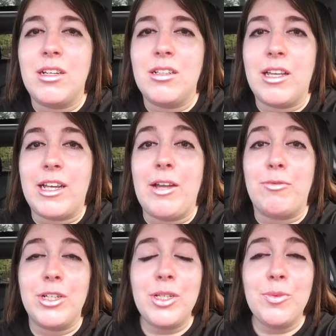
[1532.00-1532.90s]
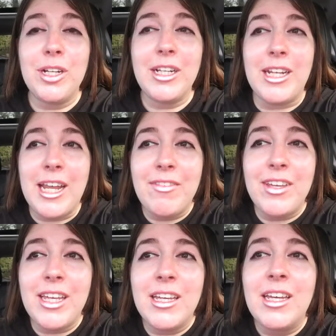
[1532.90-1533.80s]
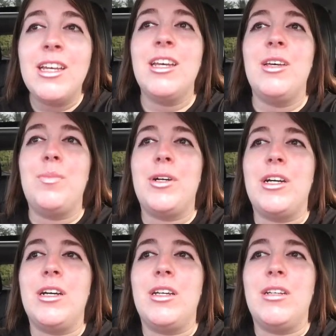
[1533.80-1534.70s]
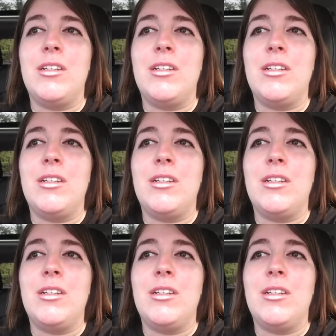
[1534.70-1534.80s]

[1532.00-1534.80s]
like I really wanted navy but